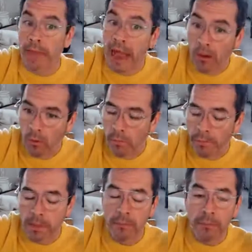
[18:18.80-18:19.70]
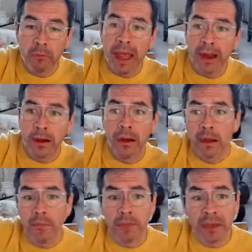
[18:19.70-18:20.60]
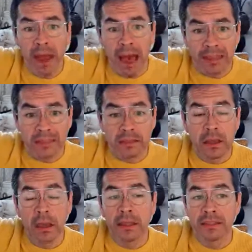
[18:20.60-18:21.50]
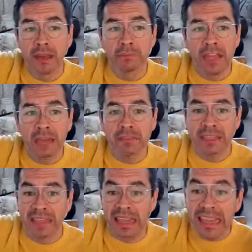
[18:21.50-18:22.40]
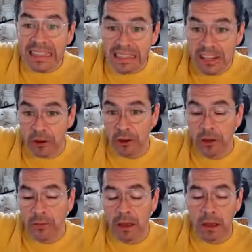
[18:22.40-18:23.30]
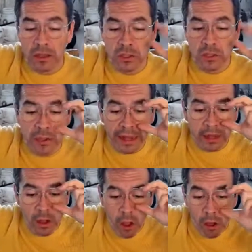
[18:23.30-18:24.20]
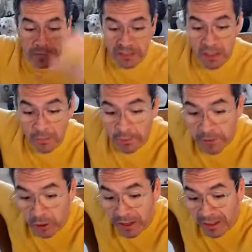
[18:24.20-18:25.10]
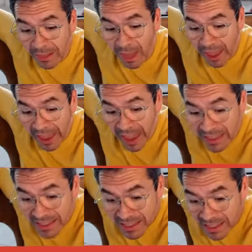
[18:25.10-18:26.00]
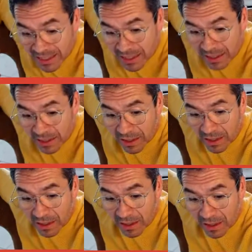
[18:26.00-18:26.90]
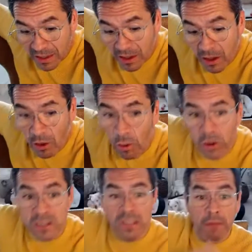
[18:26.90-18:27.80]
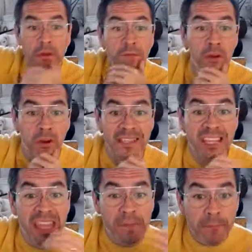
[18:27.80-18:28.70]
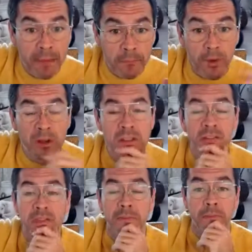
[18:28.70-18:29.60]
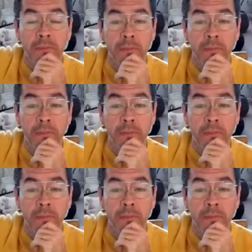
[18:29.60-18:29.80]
Now, beware, because sometimes it's easier to let go of some of your clients or some of your team members